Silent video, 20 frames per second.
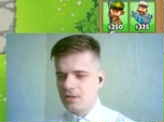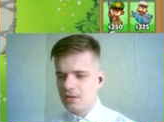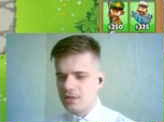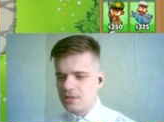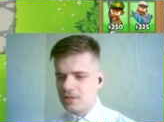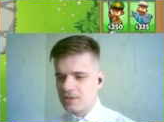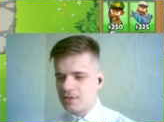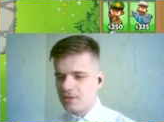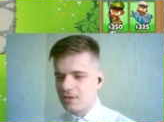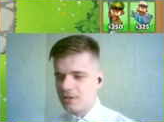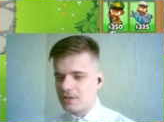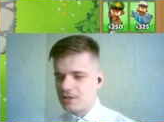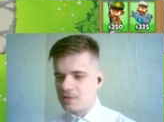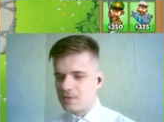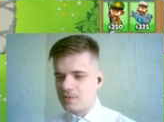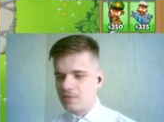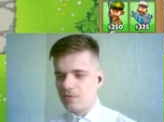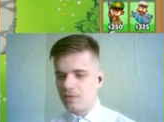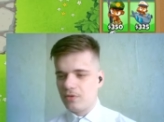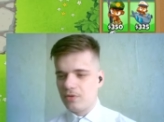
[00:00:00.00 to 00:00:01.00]
so that
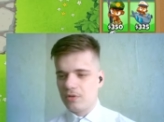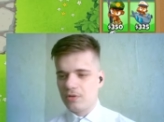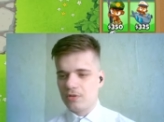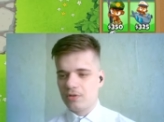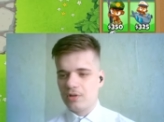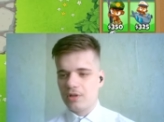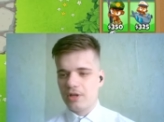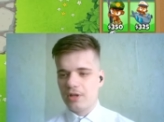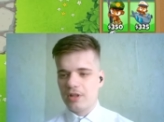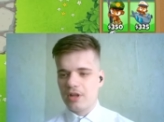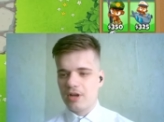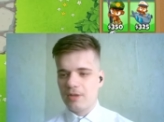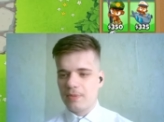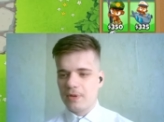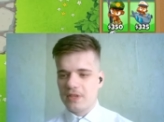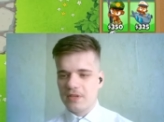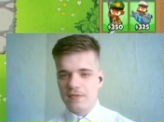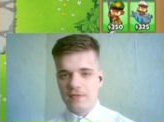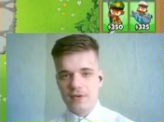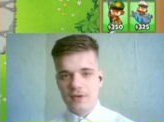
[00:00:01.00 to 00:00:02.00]
this will clean up
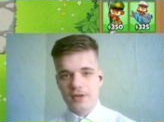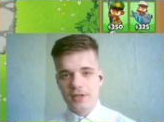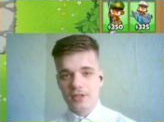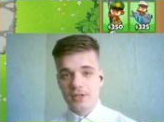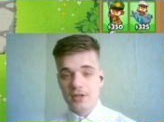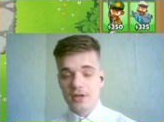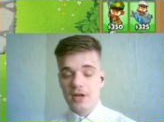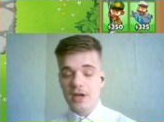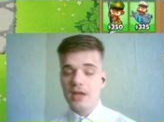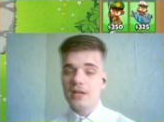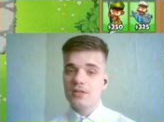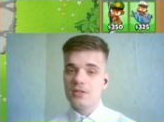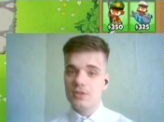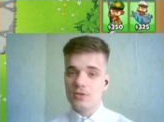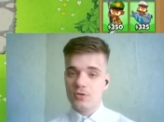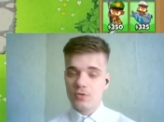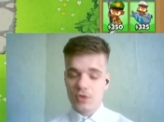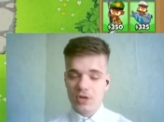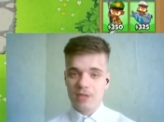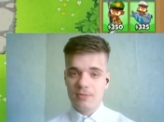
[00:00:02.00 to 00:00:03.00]
any fodder and
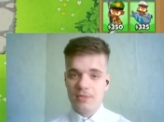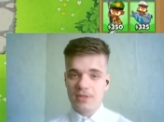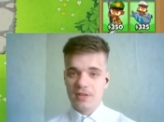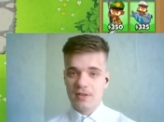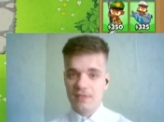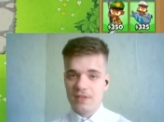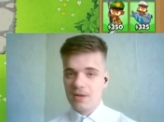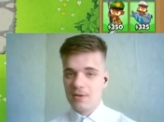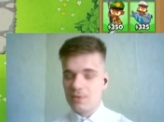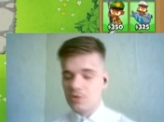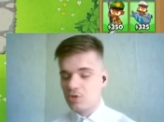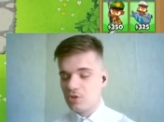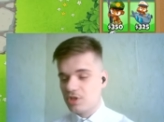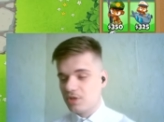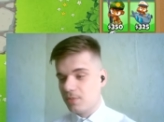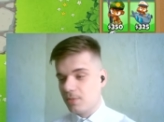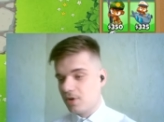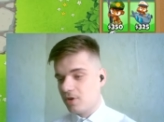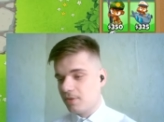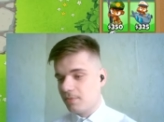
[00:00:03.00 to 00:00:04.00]
do quite a bit of damage to the
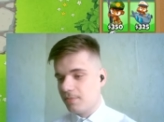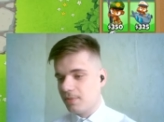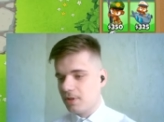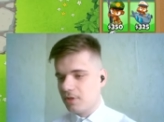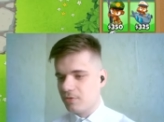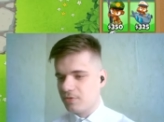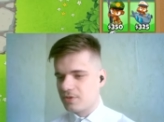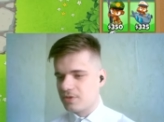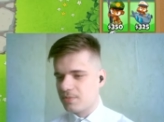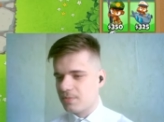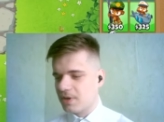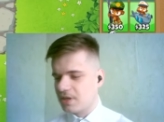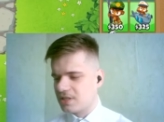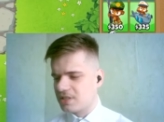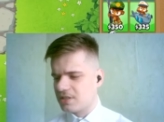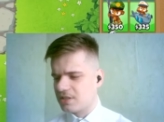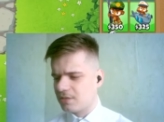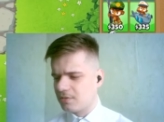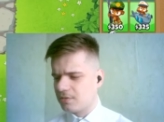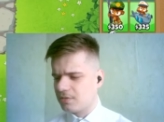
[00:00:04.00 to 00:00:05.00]
Moab balloons by
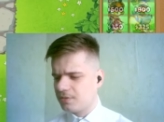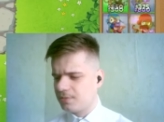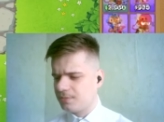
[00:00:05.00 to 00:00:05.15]
itself.